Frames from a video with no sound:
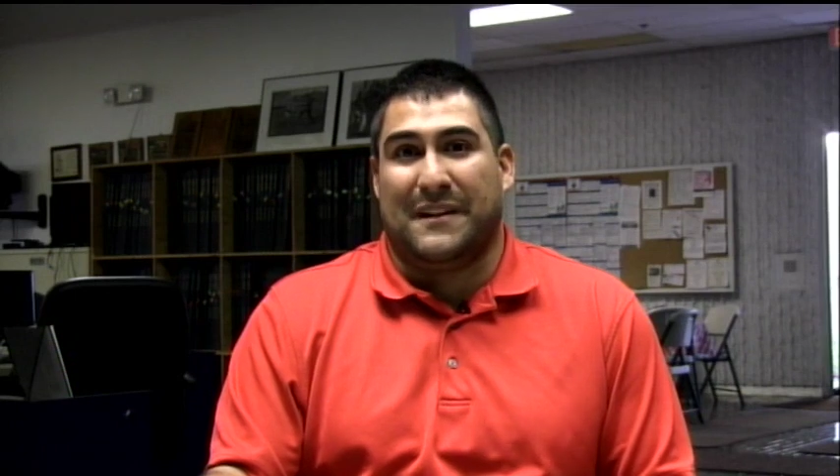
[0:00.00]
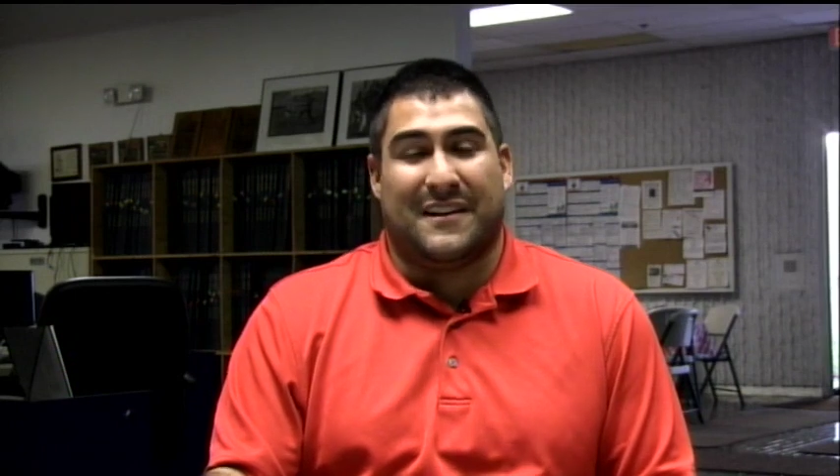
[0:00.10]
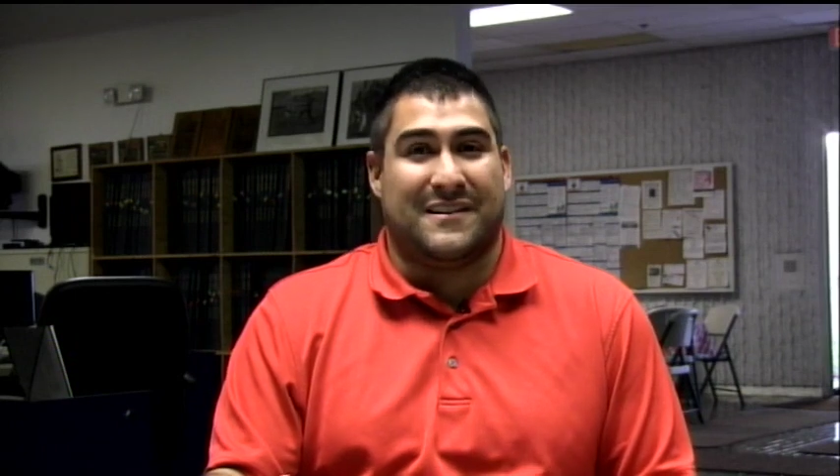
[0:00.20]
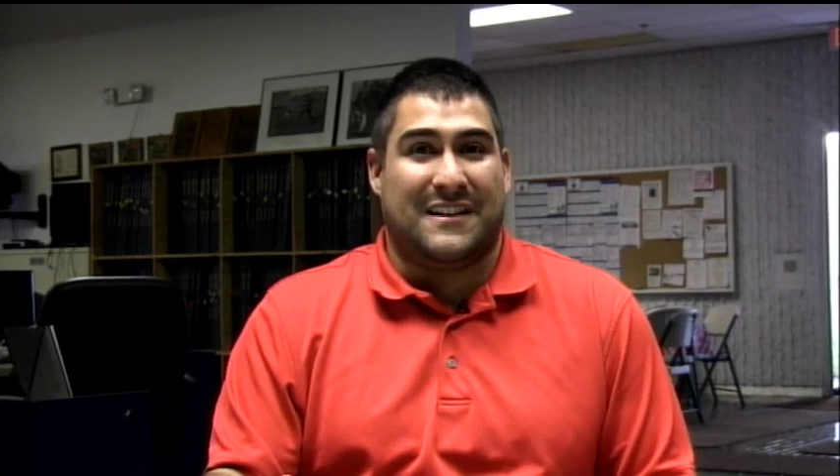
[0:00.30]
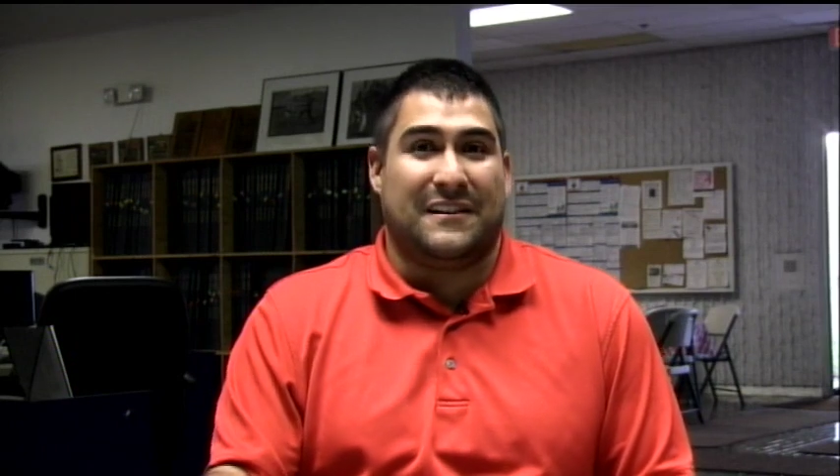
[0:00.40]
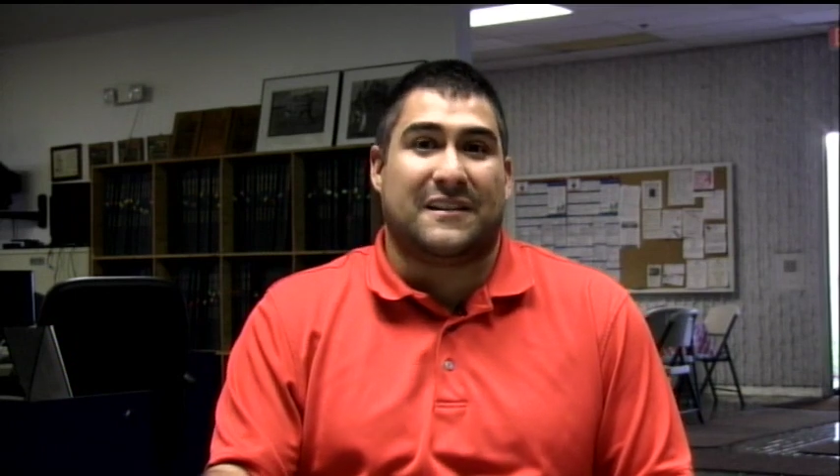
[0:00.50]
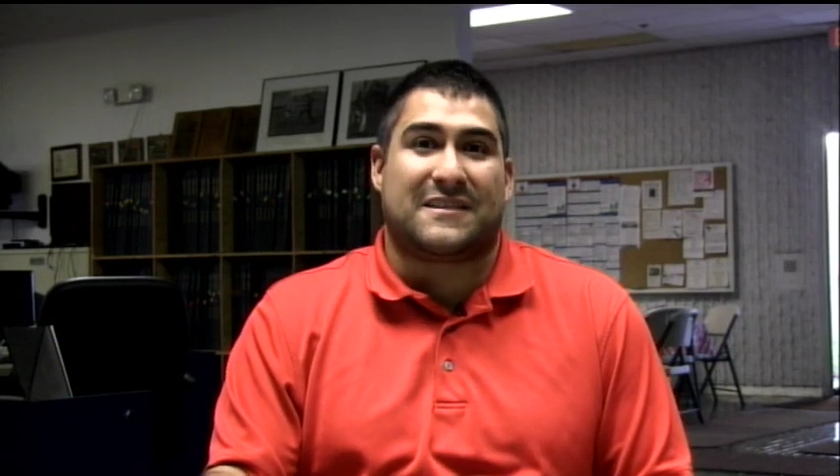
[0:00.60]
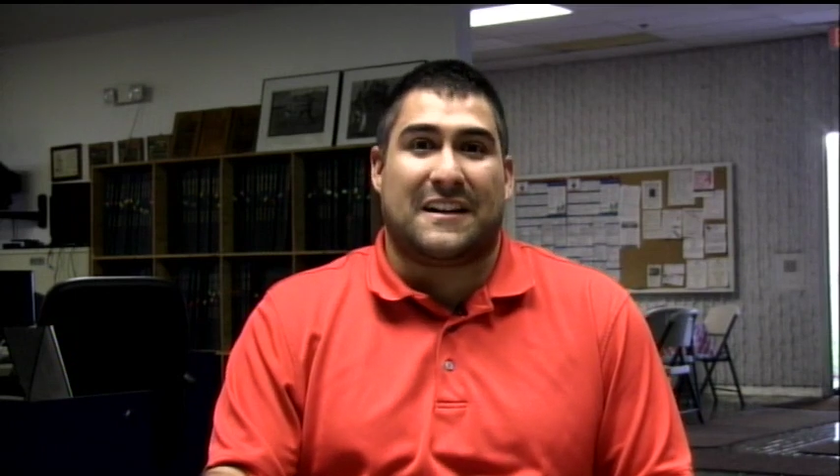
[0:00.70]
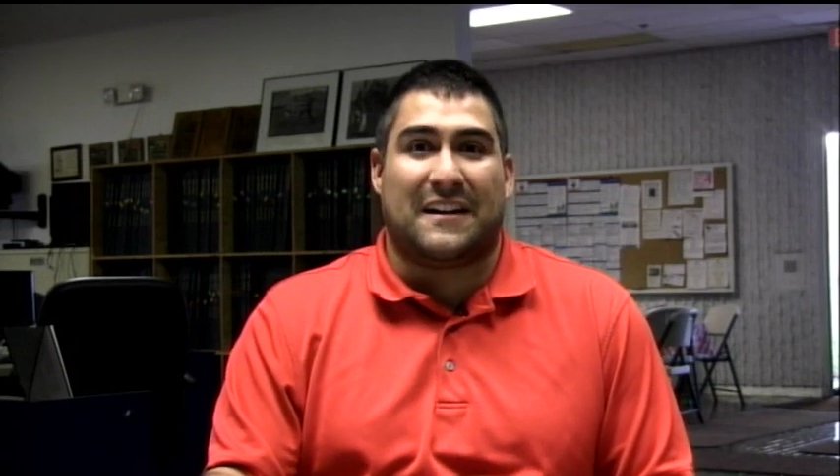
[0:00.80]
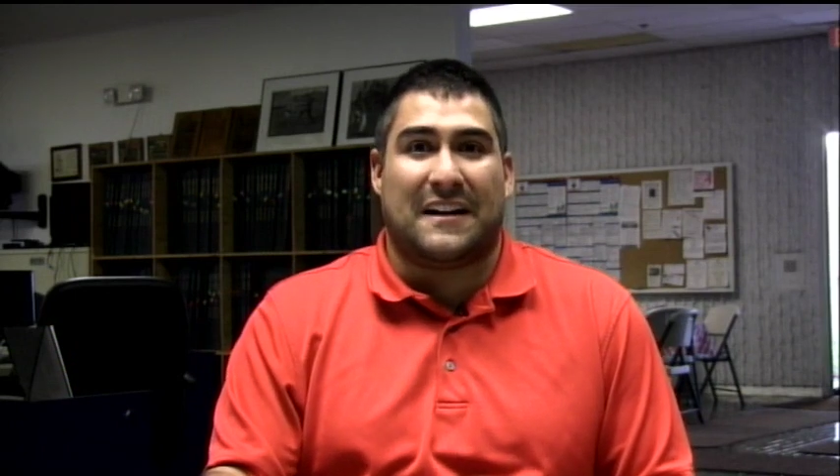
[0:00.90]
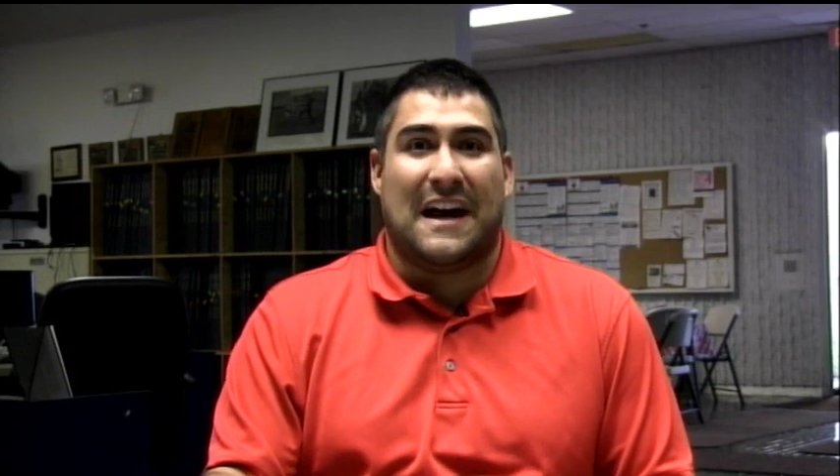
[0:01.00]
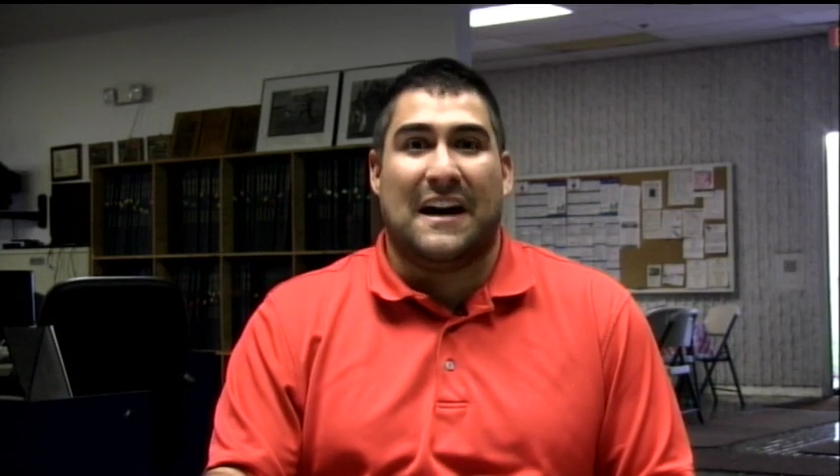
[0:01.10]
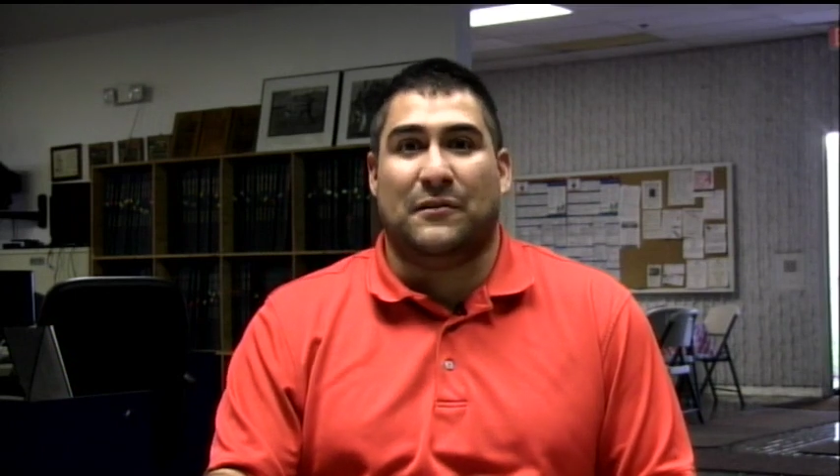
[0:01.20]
because he looks like a guy